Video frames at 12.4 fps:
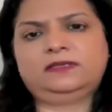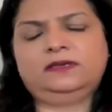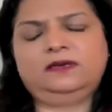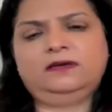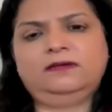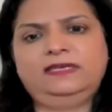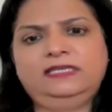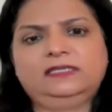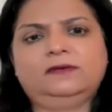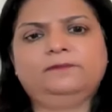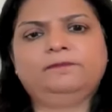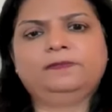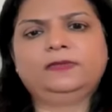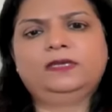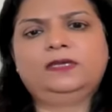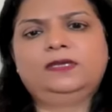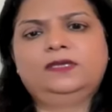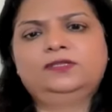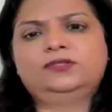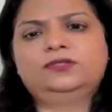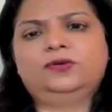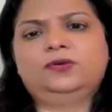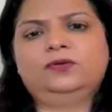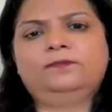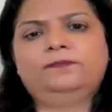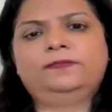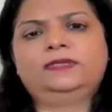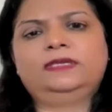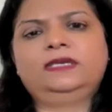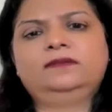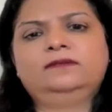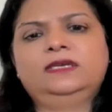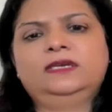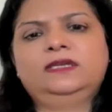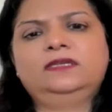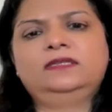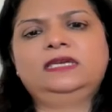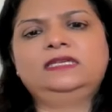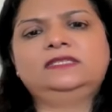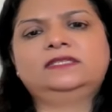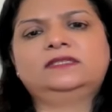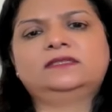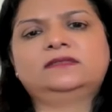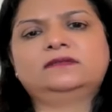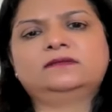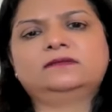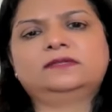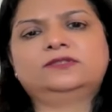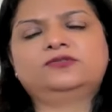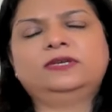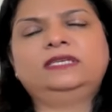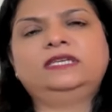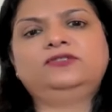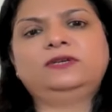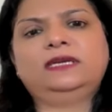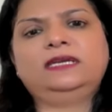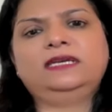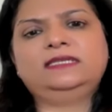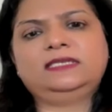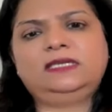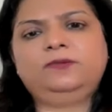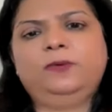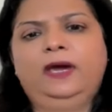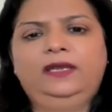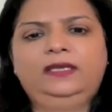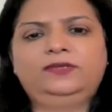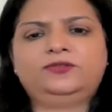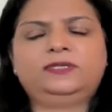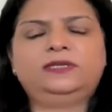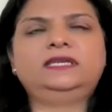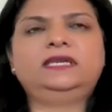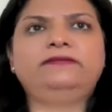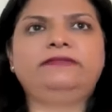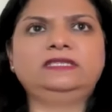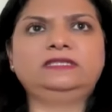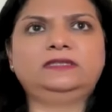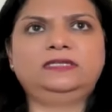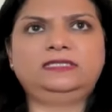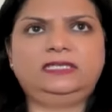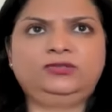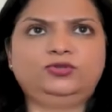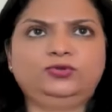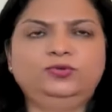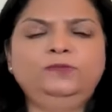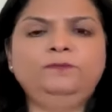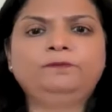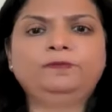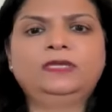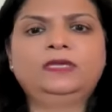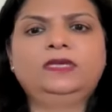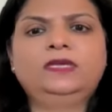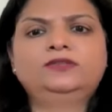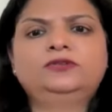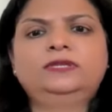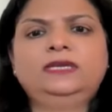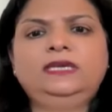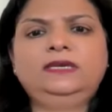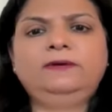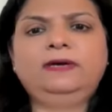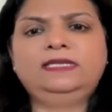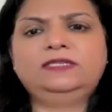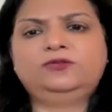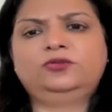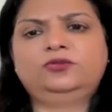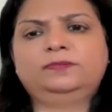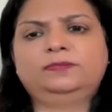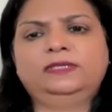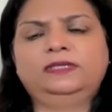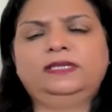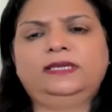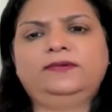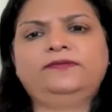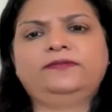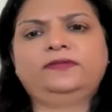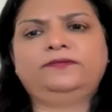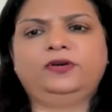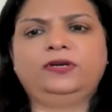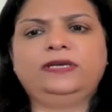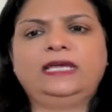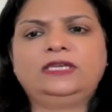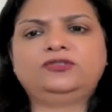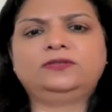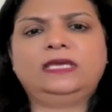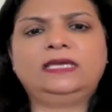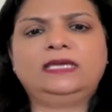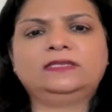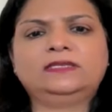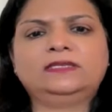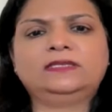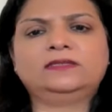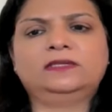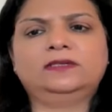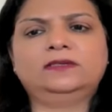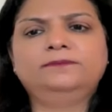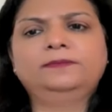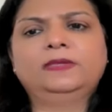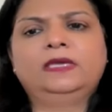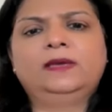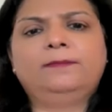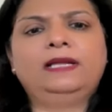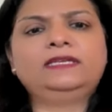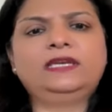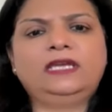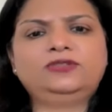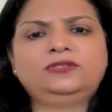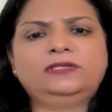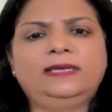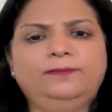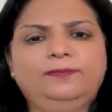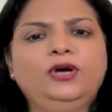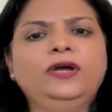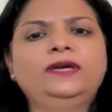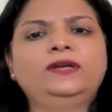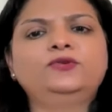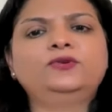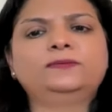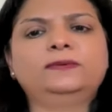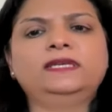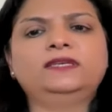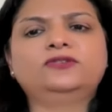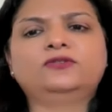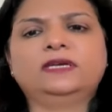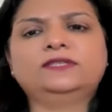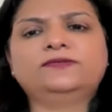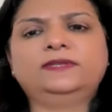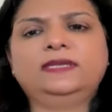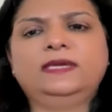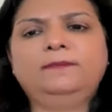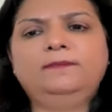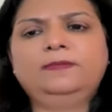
visa. So there's treaty trader is E1 and treaty investor is E2. So the E1 is suitable if the foreign national has a multinational employer who is willing to transfer them,